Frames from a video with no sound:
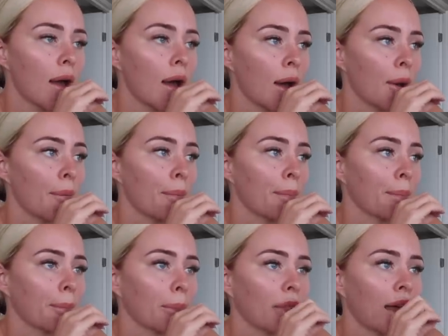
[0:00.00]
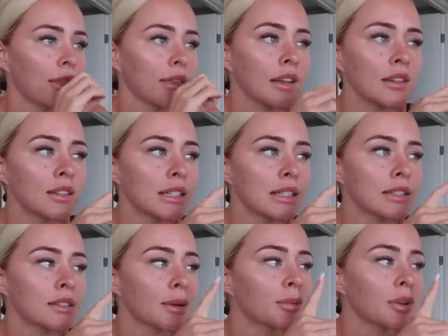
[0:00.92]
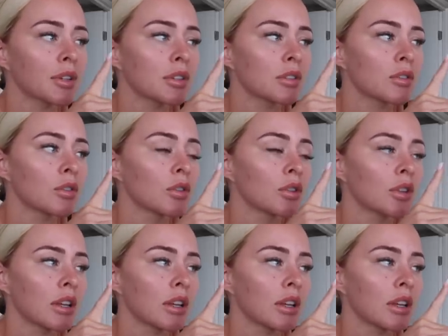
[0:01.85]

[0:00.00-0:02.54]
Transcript: I think Natisse has uploaded it all.